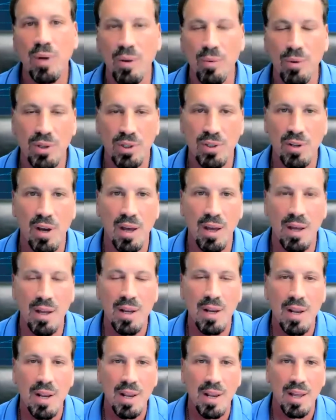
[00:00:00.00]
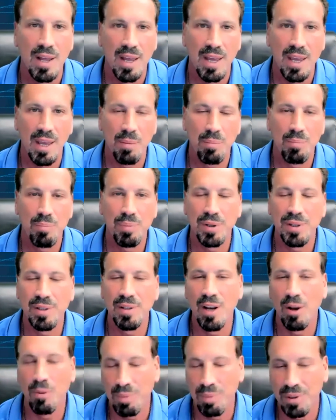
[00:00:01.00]
We saw a
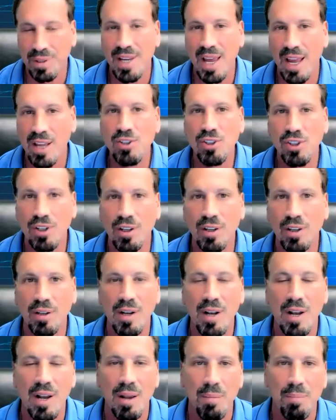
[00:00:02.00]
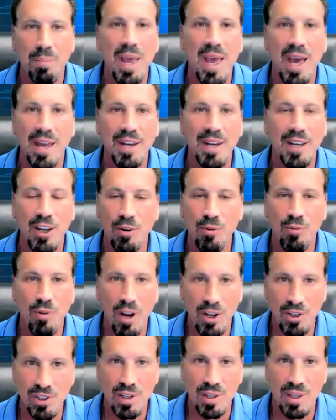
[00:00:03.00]
potential ban in
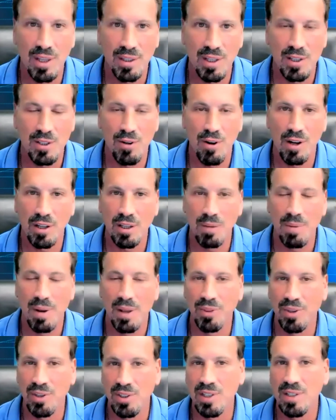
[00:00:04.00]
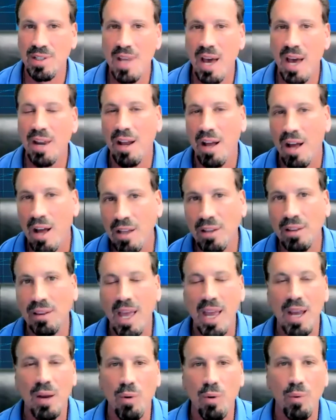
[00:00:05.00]
Russia that they talked about. This is not
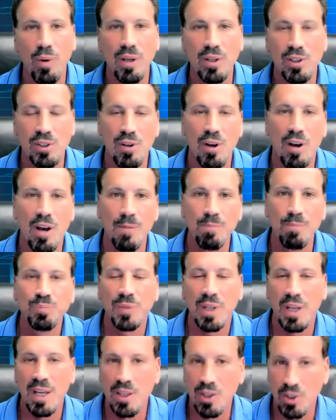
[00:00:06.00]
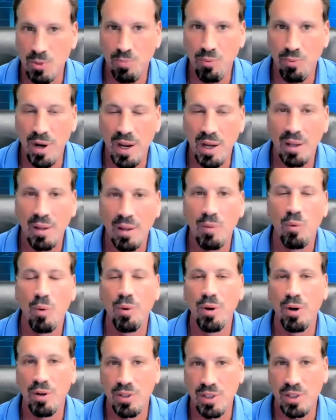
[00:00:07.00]
unlike what we saw in the spring when we
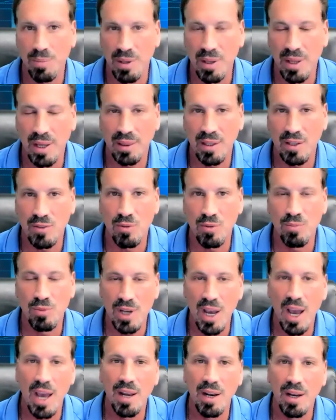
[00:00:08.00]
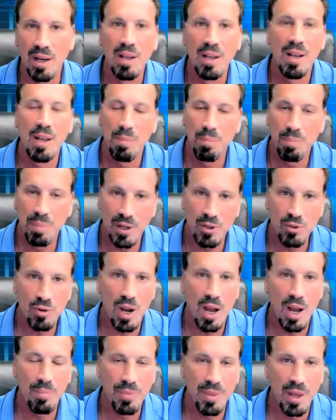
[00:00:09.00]
heard something like this from China, big
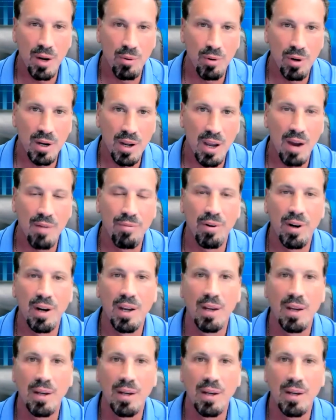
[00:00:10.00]
drop, then a recovery.